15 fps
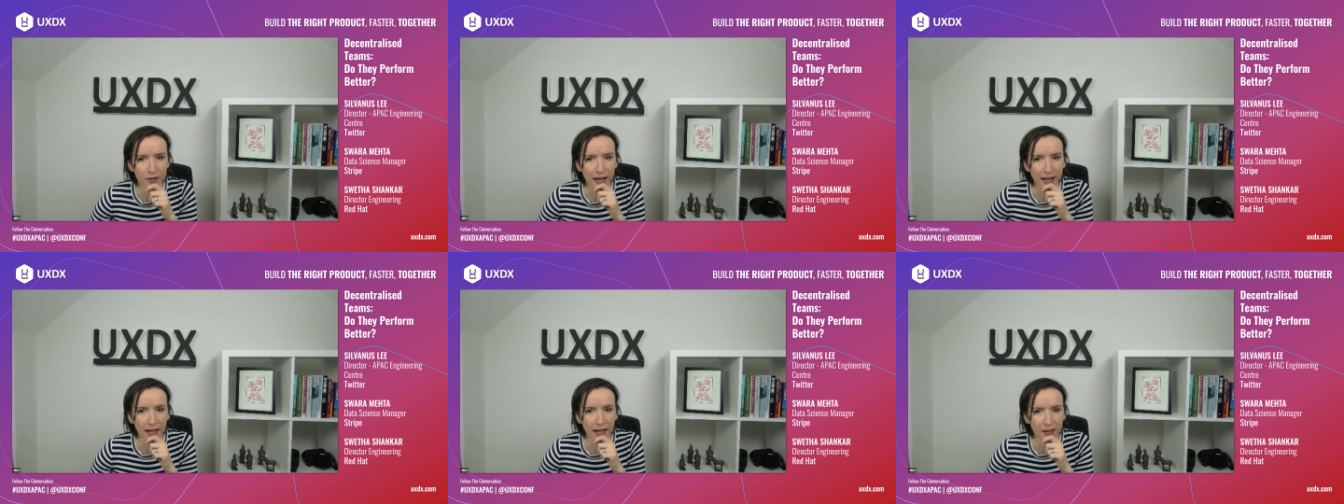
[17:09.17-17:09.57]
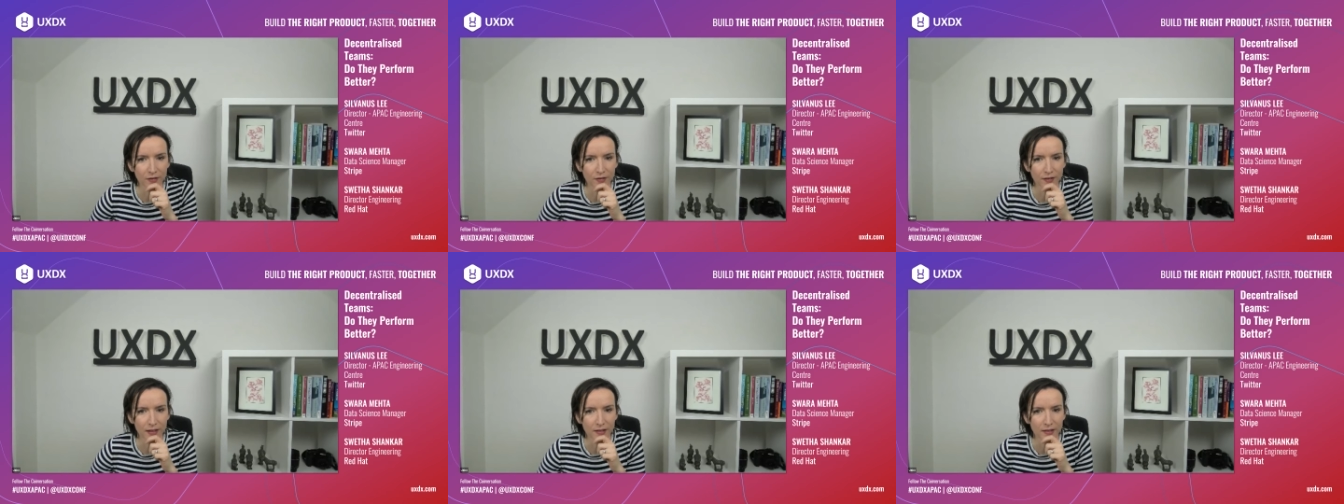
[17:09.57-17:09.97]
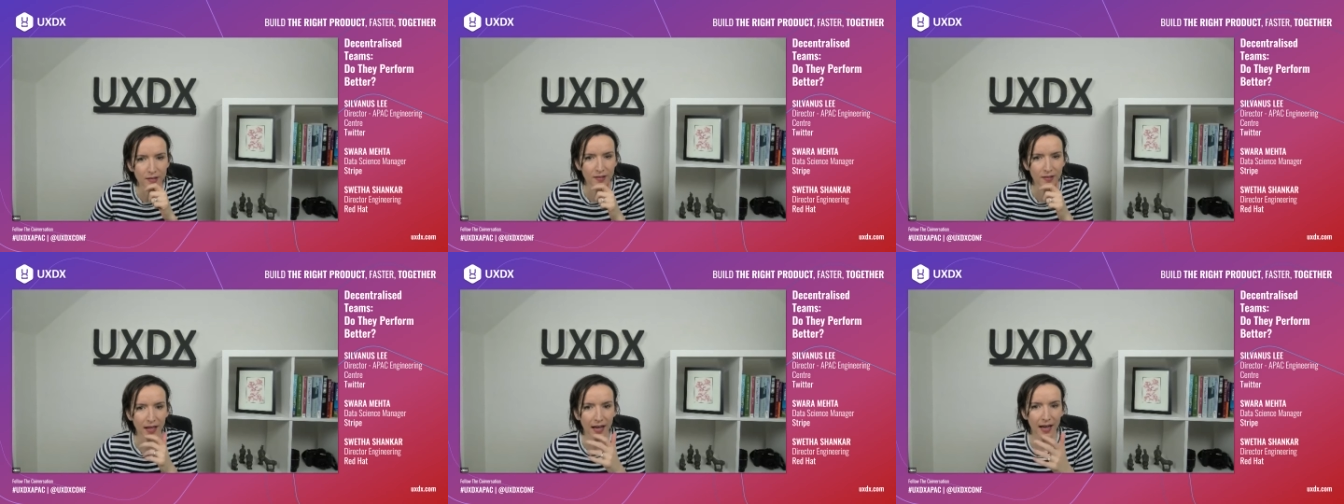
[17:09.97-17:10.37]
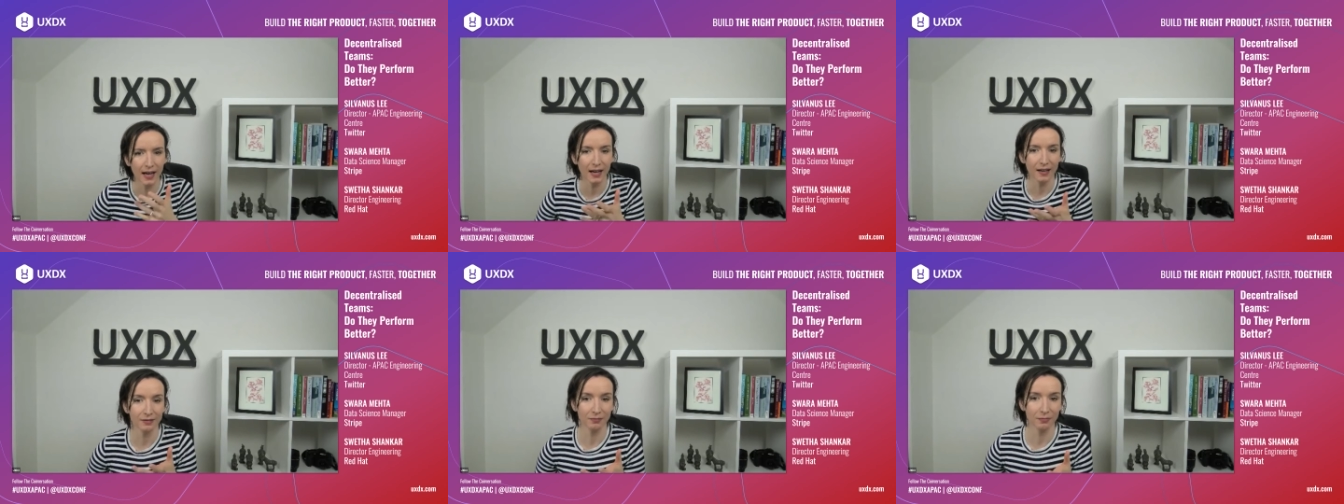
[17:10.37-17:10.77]
convince
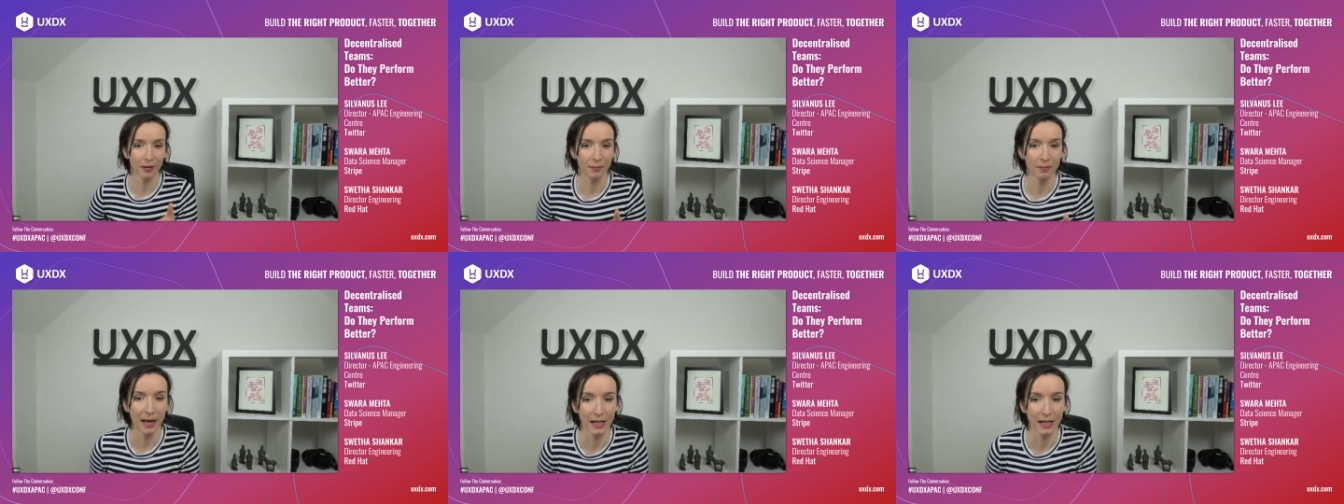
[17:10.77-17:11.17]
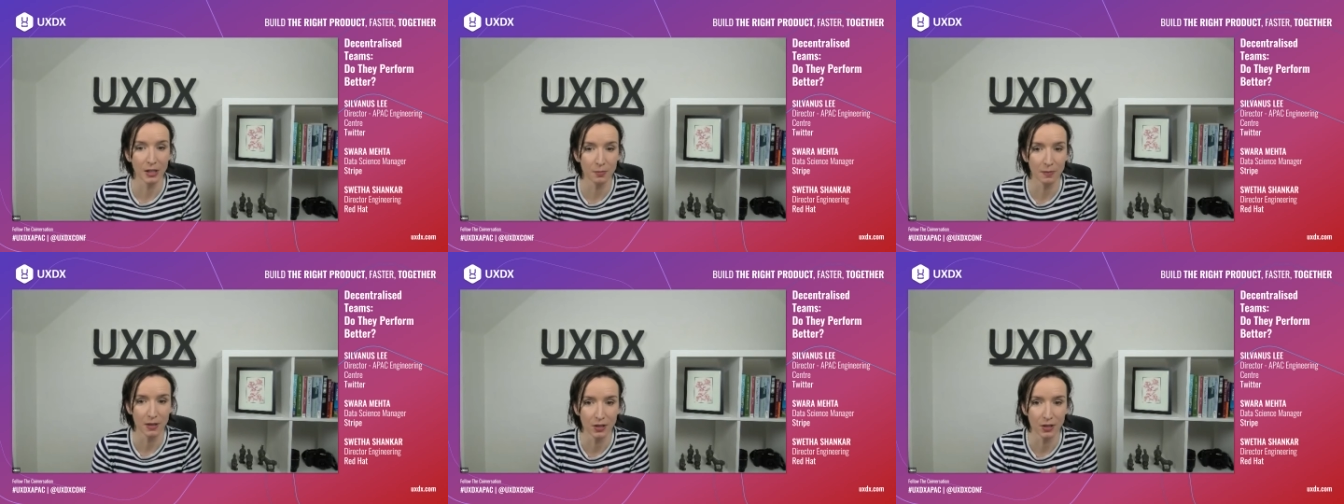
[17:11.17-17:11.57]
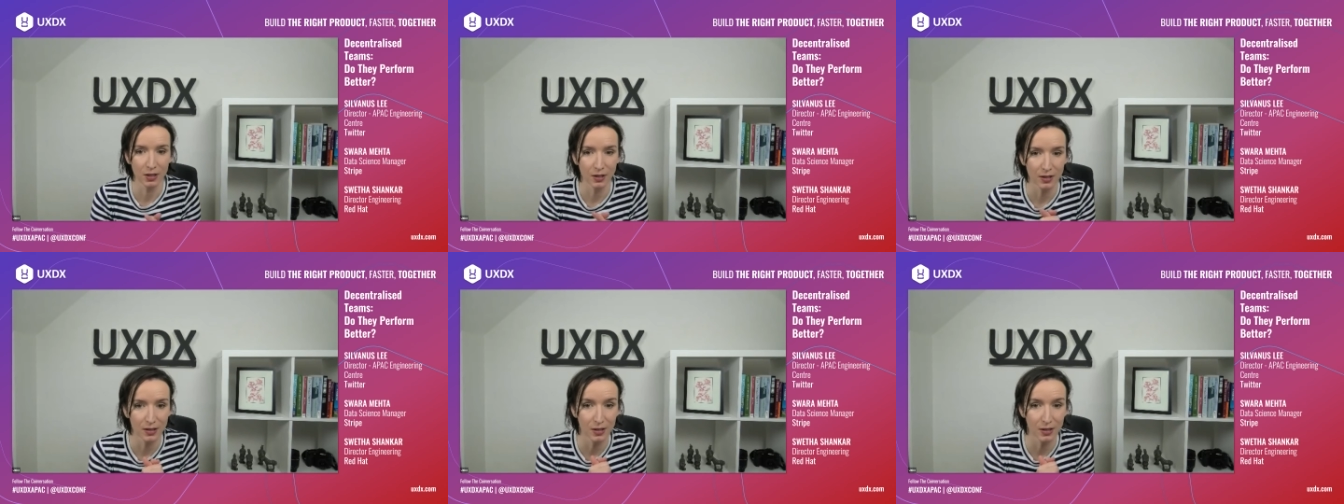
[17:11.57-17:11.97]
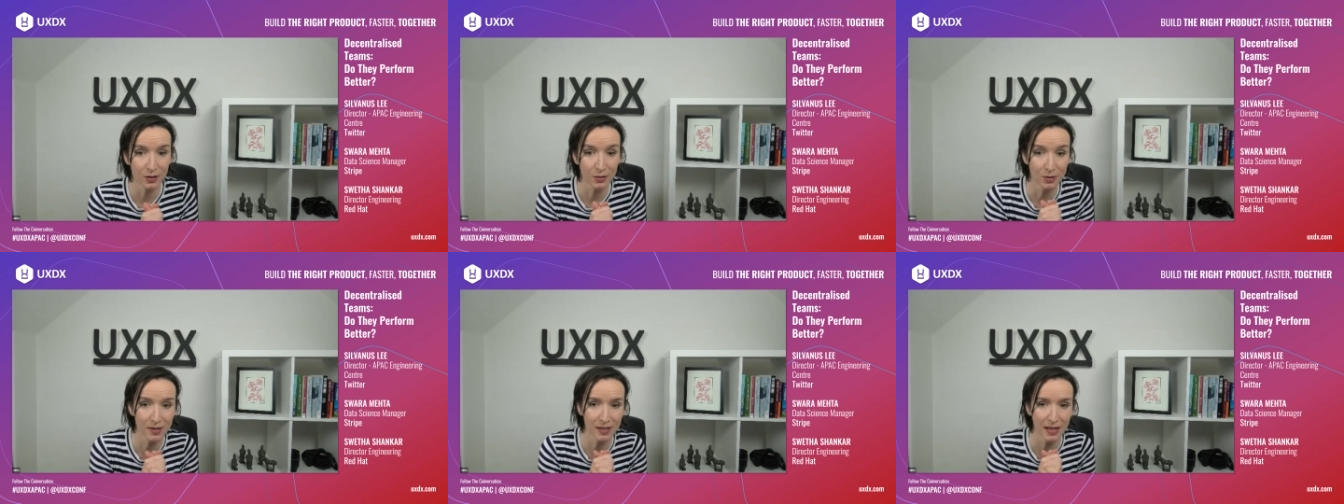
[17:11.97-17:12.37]
management to
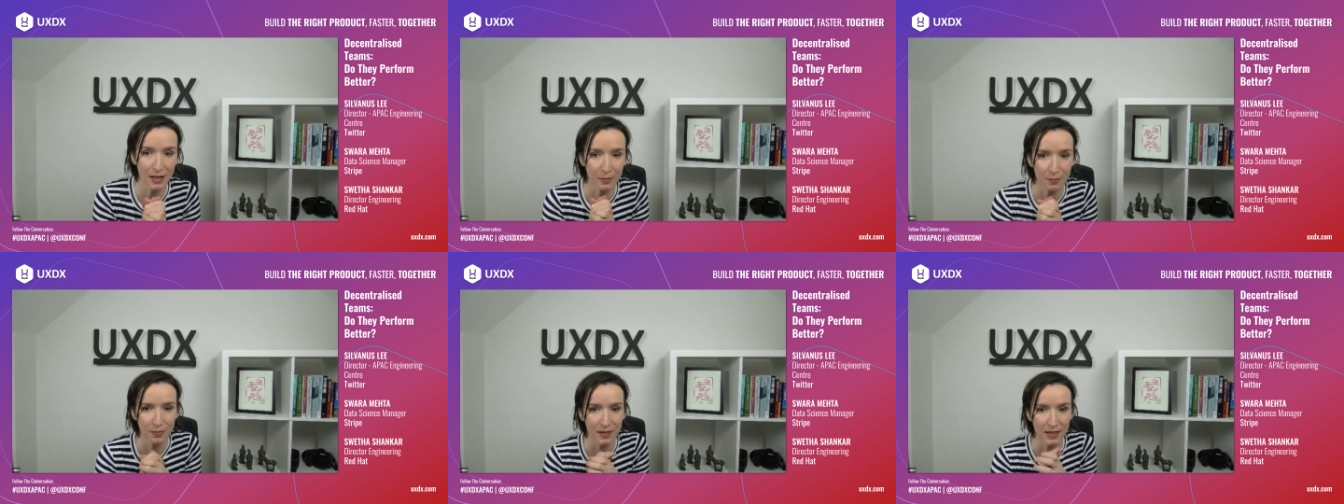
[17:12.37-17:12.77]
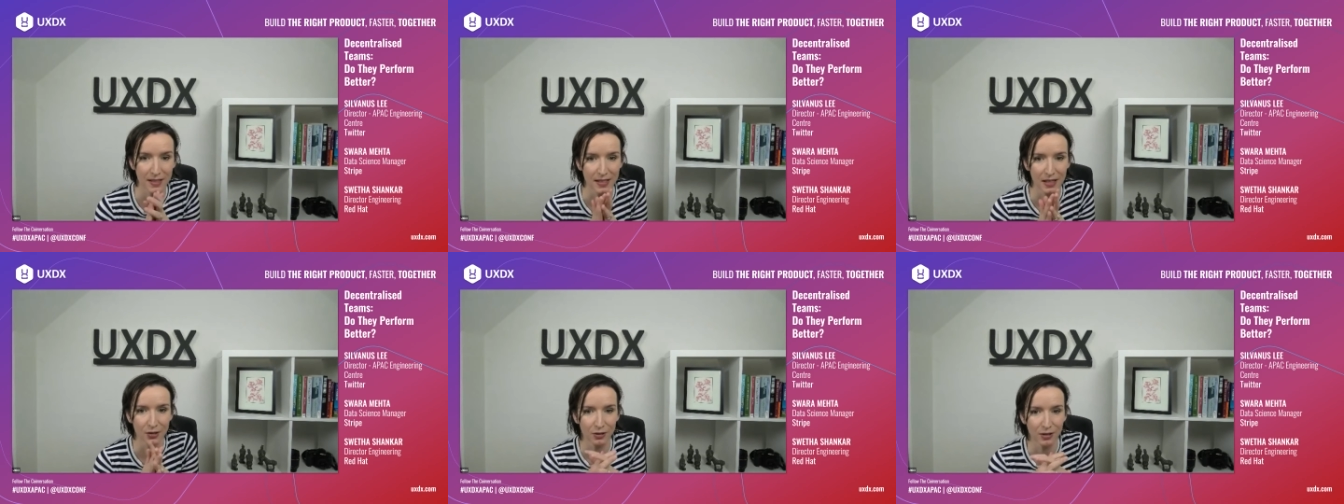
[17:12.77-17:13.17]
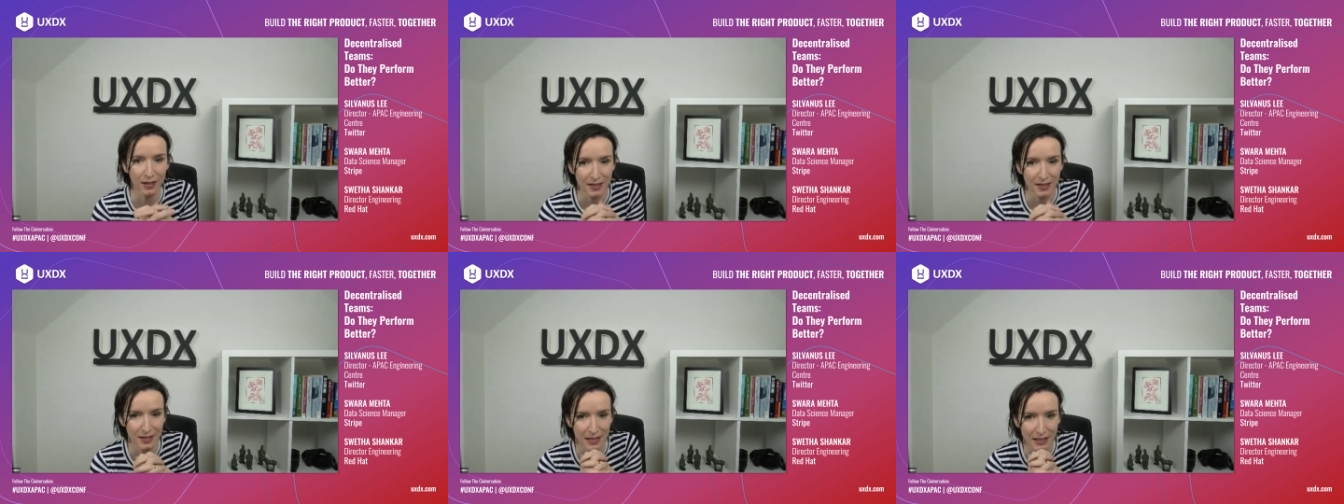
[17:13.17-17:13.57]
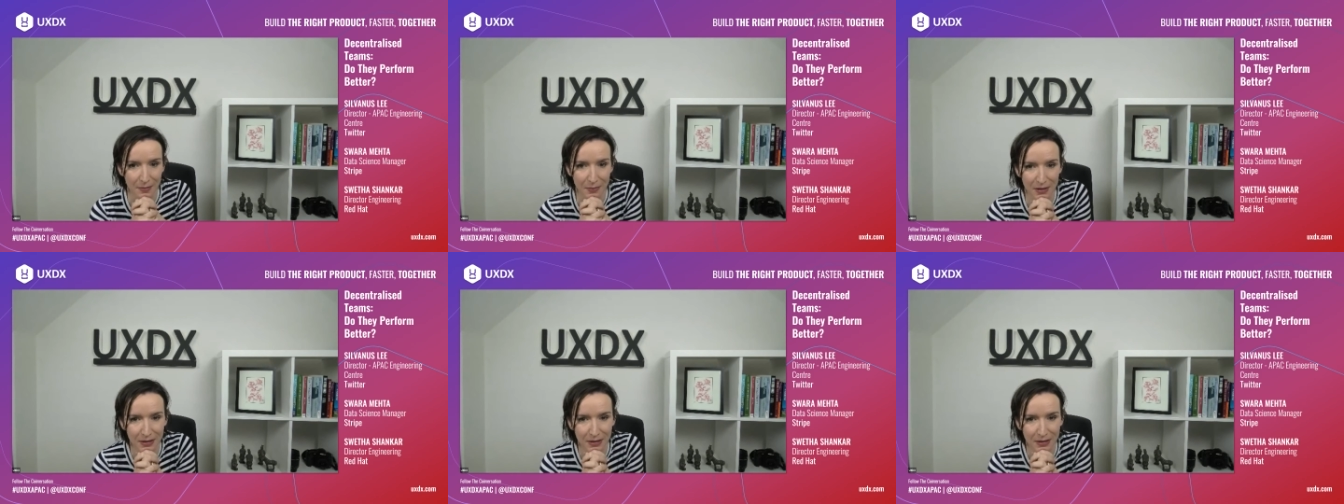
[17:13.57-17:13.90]
set up decentralized teams?